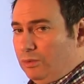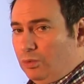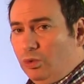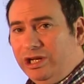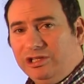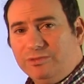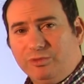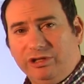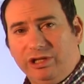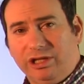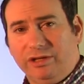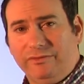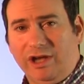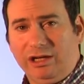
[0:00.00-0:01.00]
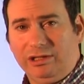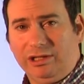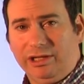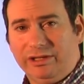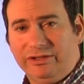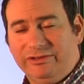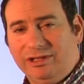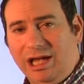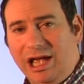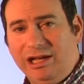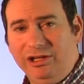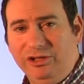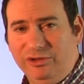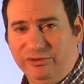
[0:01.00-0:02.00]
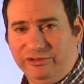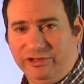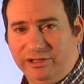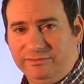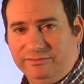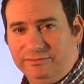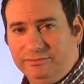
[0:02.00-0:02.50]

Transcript: What is predictive analytics? How do you use it?